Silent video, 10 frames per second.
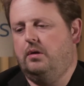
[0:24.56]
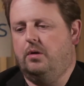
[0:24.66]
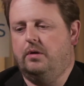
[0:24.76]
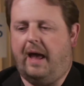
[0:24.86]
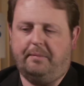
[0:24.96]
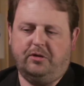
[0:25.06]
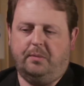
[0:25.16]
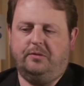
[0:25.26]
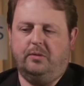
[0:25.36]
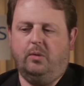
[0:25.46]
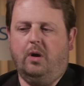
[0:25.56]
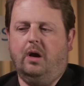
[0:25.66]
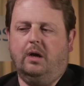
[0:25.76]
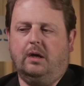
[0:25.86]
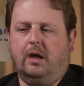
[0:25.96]
got laptops at
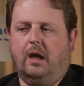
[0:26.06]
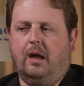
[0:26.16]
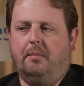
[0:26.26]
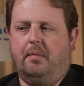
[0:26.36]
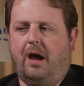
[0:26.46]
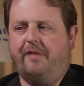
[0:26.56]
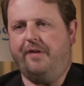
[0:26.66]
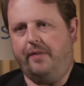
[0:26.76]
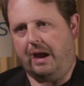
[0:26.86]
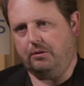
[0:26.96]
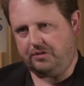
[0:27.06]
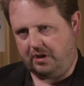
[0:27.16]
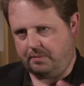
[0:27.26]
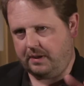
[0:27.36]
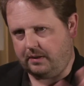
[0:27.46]
work, um, I felt that was
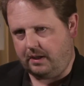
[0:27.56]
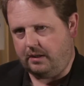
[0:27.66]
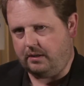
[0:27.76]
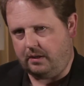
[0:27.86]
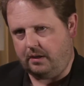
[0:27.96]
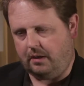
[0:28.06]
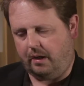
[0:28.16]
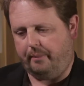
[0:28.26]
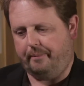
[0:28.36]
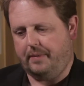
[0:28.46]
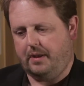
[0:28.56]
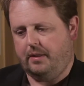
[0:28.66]
going to be the the um,